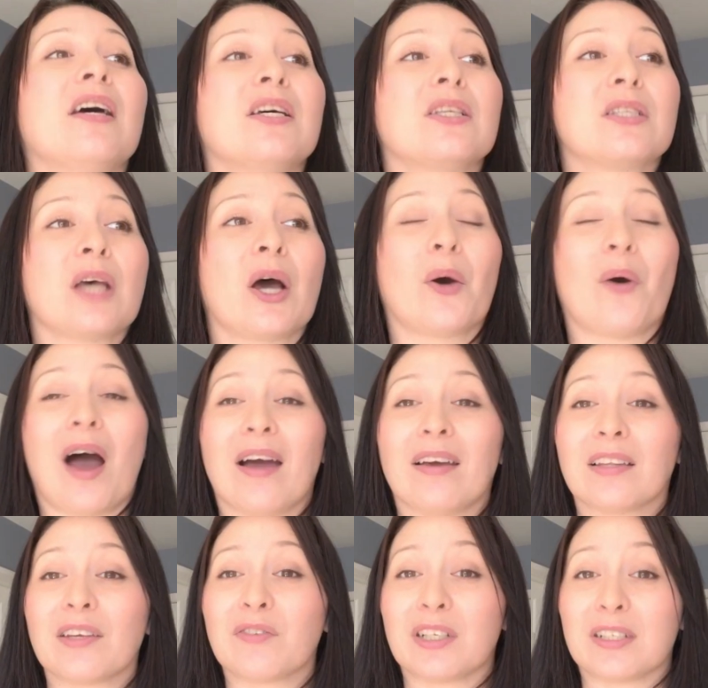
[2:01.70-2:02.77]
So I
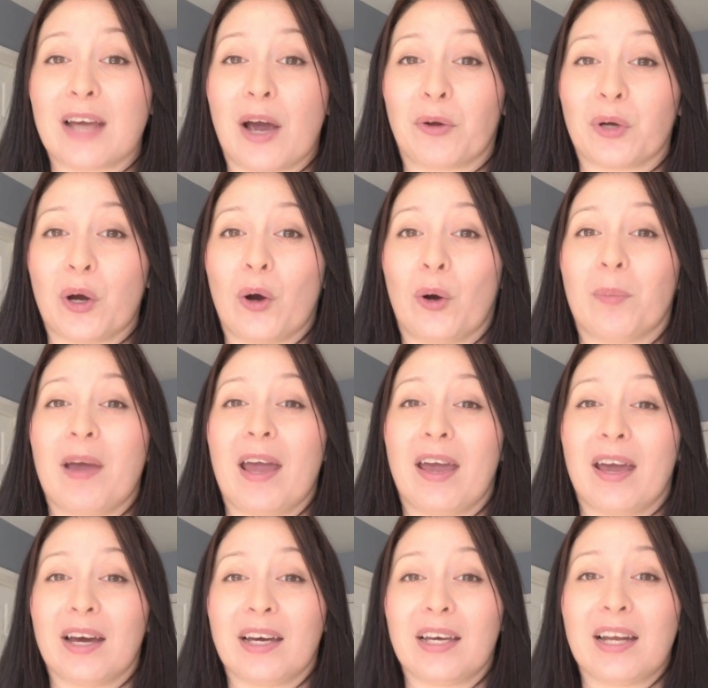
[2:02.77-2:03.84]
live in a townhome,
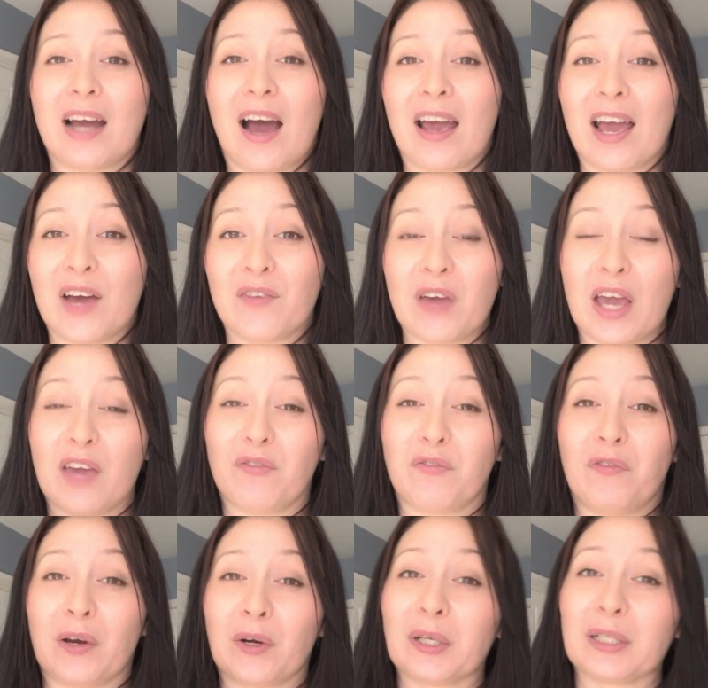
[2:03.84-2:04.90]
and I have a
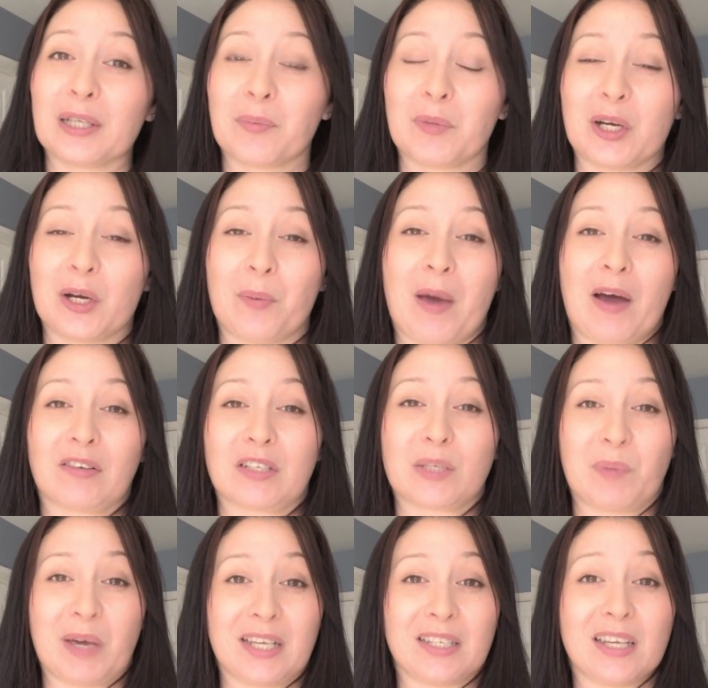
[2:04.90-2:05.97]
very limited amount of
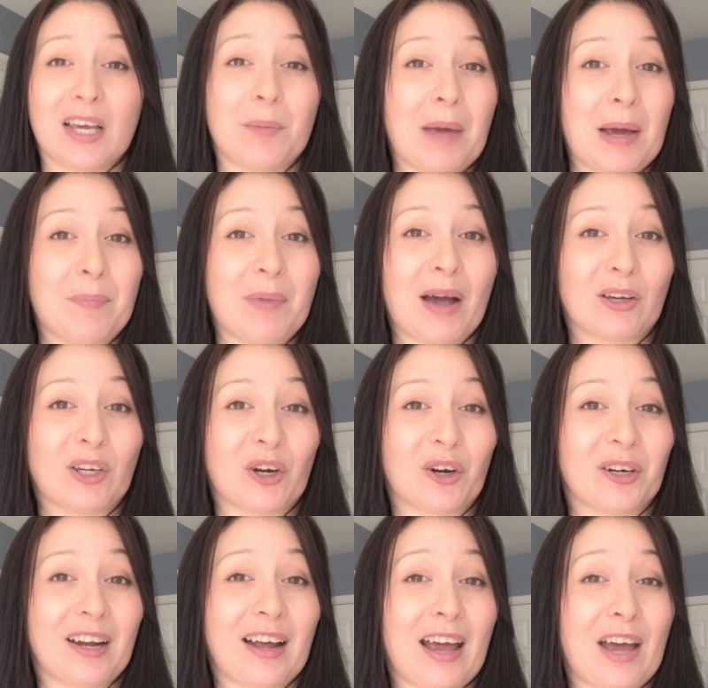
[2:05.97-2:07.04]
space in my backyard.
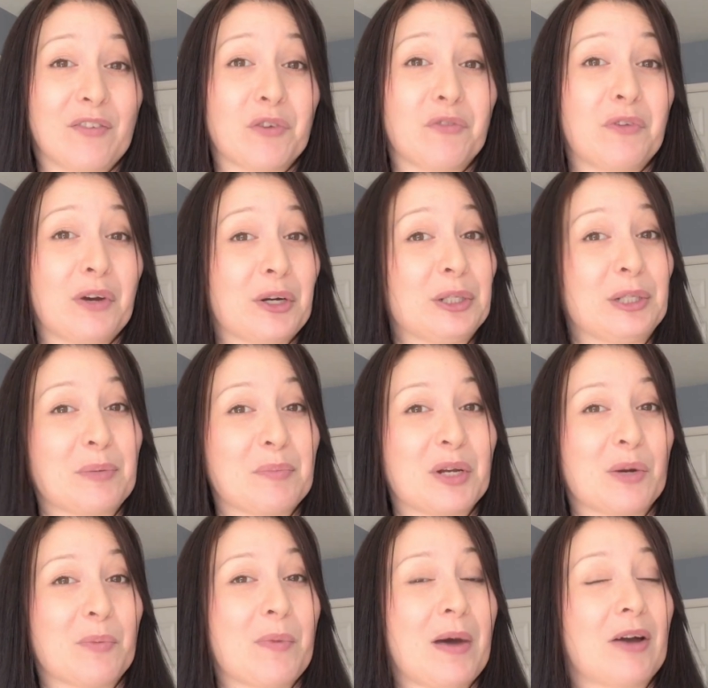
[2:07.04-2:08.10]
I have a very limited
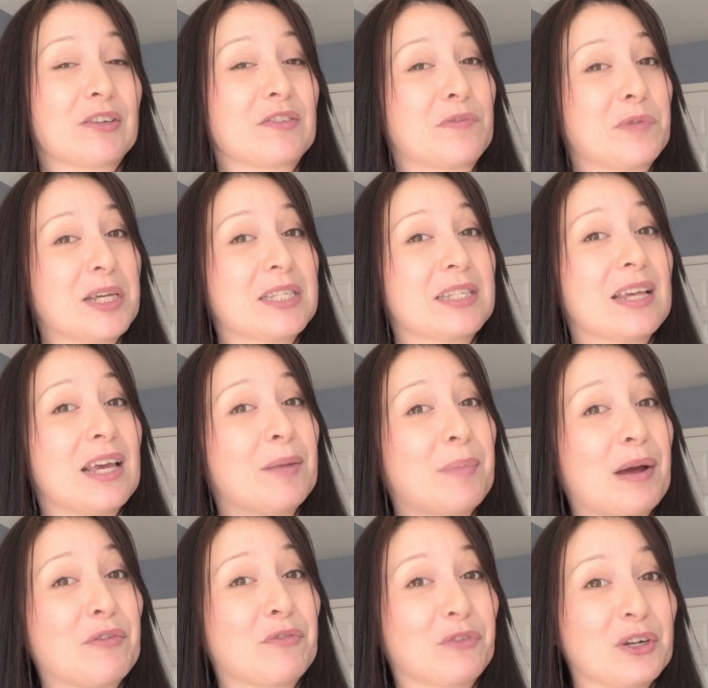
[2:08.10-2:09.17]
amount of space in my
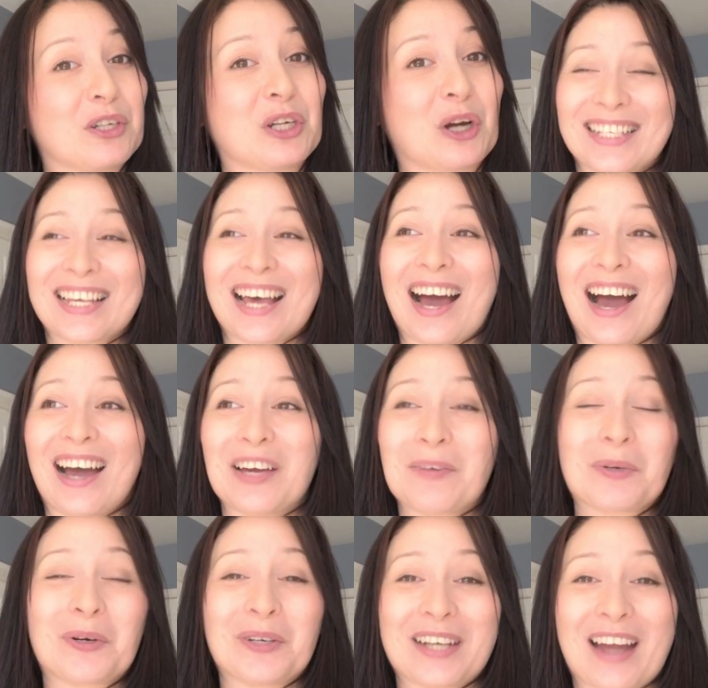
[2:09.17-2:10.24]
front yard. I am
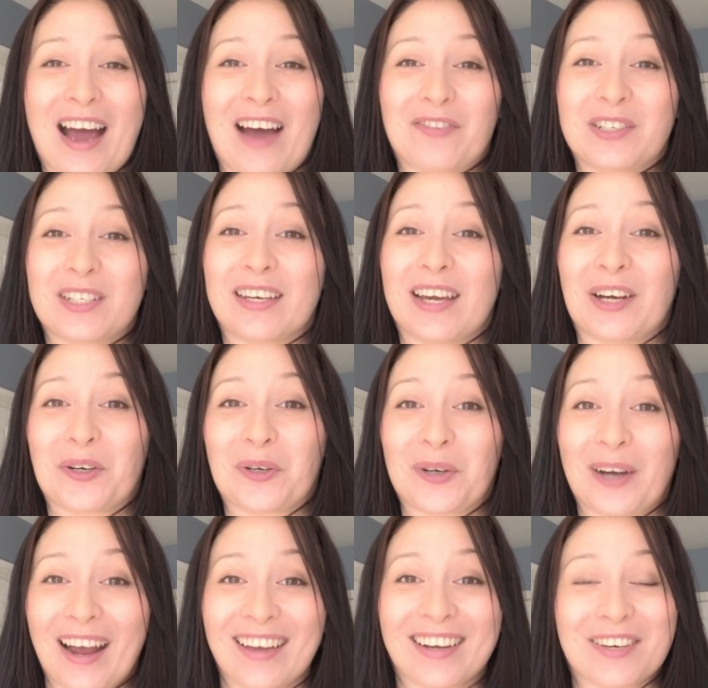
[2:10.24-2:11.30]
going to have to get
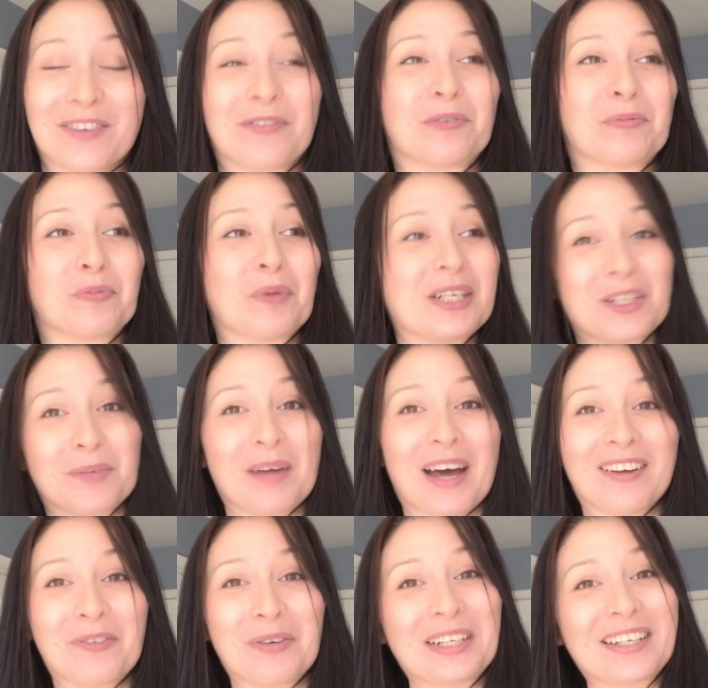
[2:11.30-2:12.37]
creative, which I'm
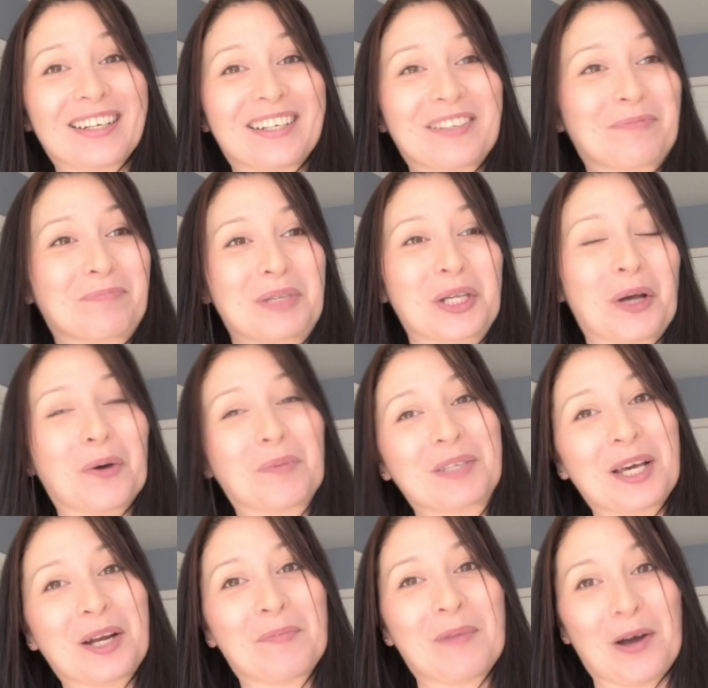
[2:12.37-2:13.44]
not really so upset
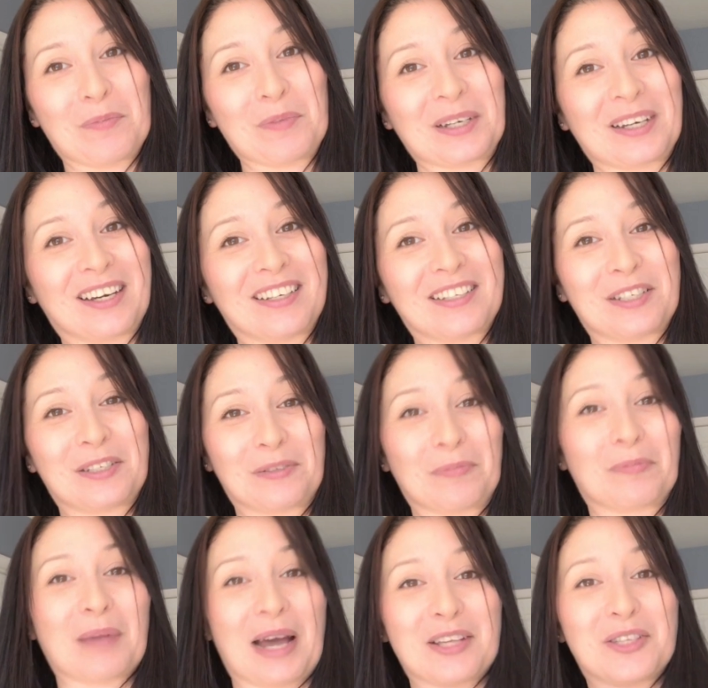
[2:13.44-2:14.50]
about because
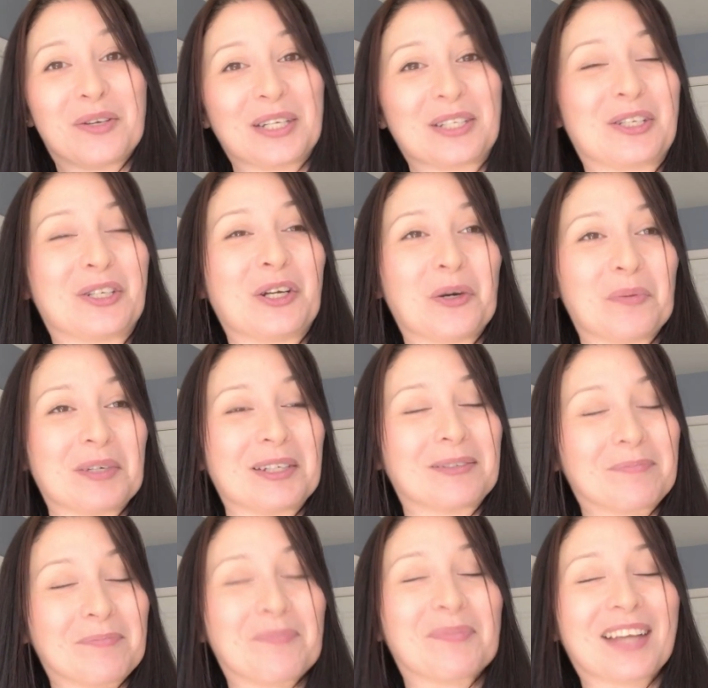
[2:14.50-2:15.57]
as you get to know me,
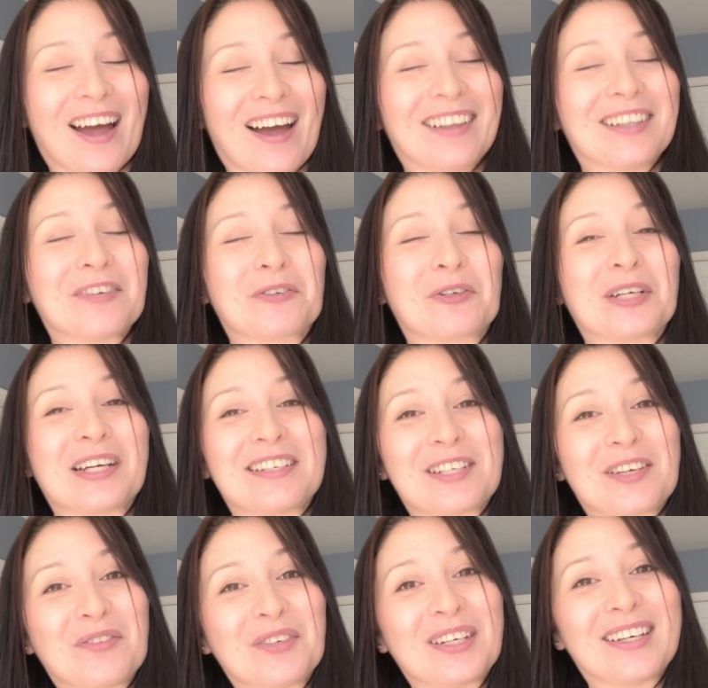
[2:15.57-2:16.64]
I love
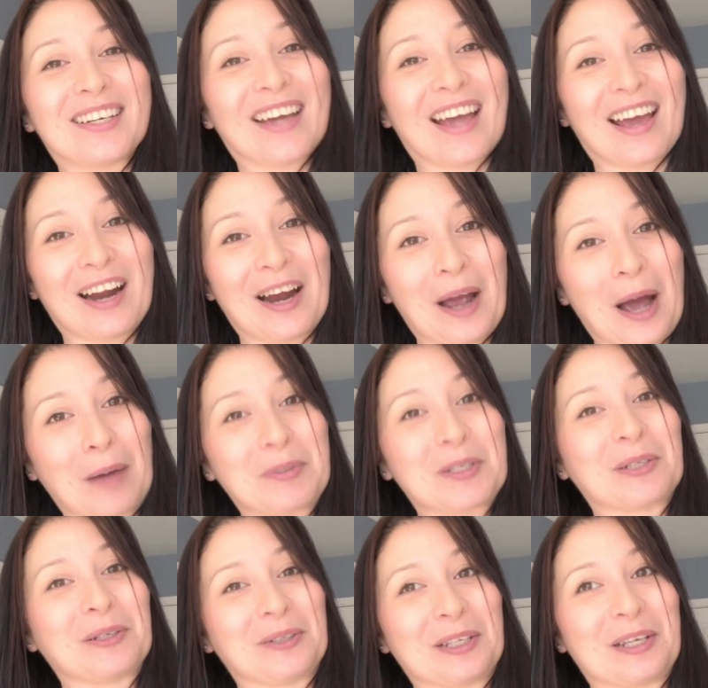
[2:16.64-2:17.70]
creativity and I
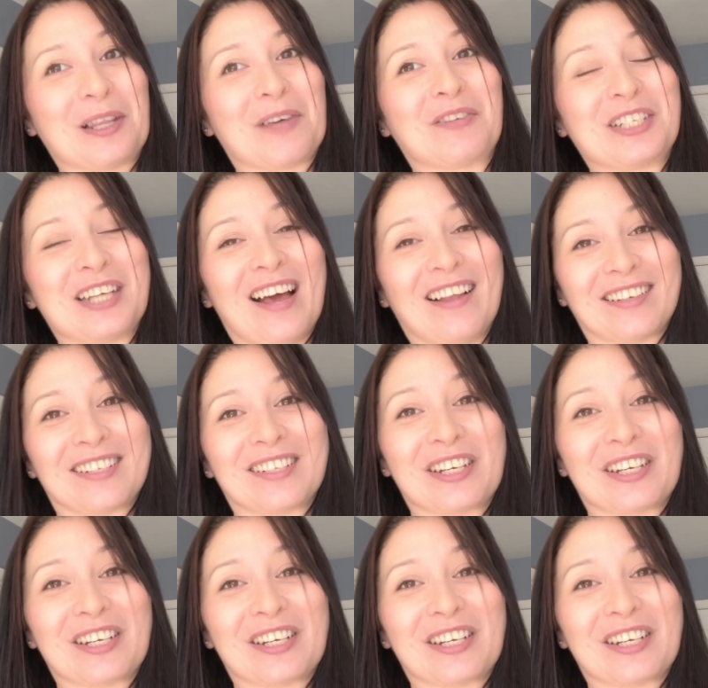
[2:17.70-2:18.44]
absolutely love a challenge.